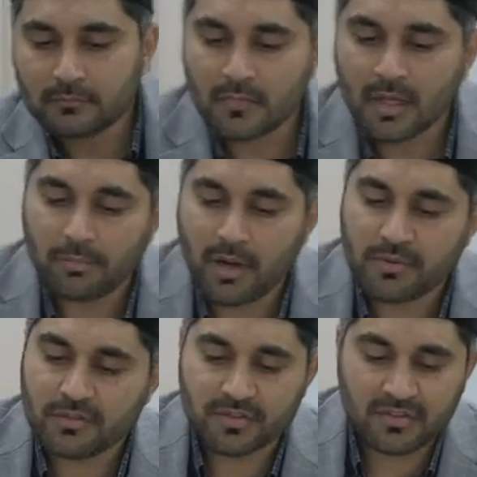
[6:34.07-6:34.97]

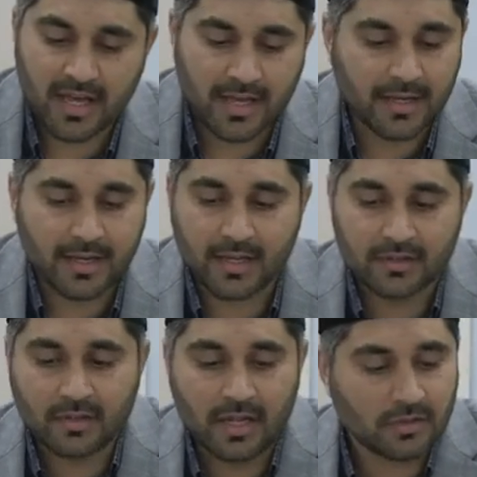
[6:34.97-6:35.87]
Promised Messiah,
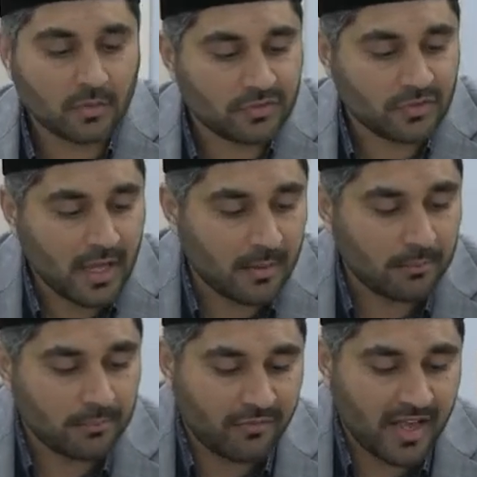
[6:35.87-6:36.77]
alayhi salatu
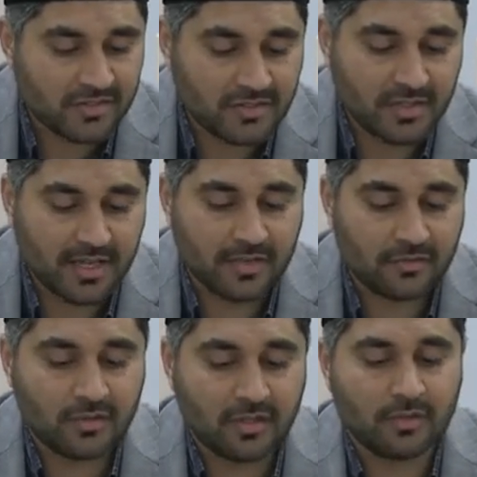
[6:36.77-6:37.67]
wasalam, fasted,
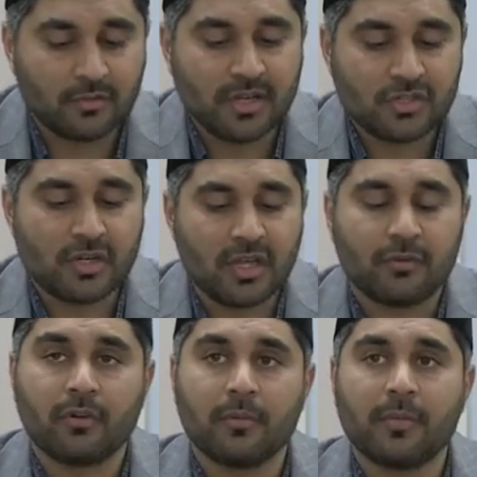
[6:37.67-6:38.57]
as it is mentioned here,
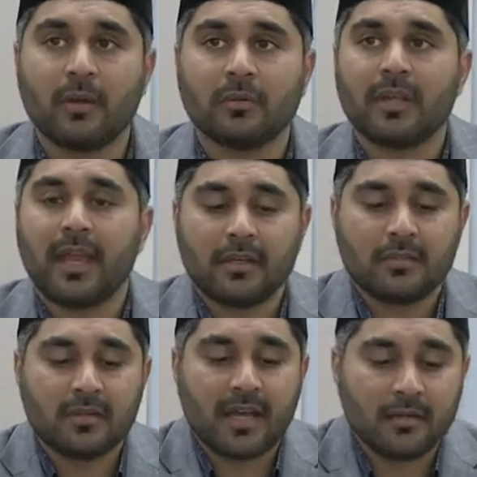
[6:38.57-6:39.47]
for about 8 to 9